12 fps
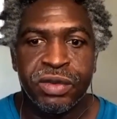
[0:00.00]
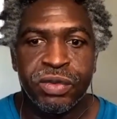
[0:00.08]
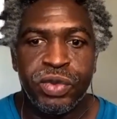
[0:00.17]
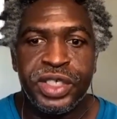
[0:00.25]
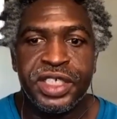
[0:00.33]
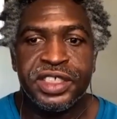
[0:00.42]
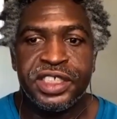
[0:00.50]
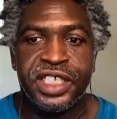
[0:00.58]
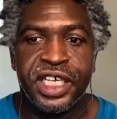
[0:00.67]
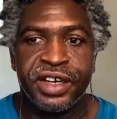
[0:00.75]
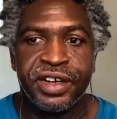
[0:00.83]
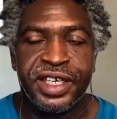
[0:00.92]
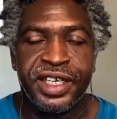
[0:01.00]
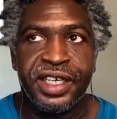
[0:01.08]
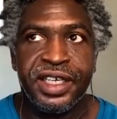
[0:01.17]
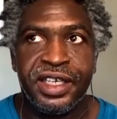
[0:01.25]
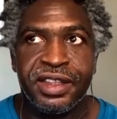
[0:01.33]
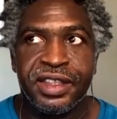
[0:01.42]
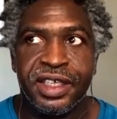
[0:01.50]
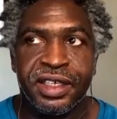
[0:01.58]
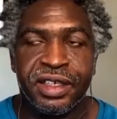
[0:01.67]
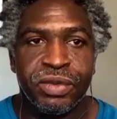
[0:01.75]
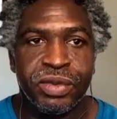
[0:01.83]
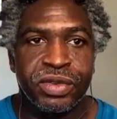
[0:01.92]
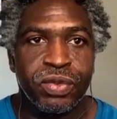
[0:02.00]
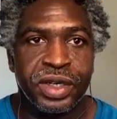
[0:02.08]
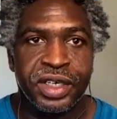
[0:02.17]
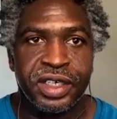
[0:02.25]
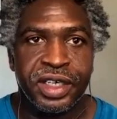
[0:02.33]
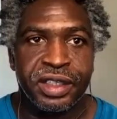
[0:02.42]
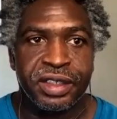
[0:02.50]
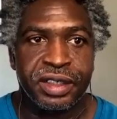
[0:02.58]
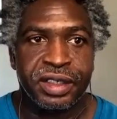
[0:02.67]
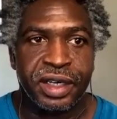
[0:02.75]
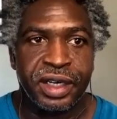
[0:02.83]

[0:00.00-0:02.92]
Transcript: we can share anything with one another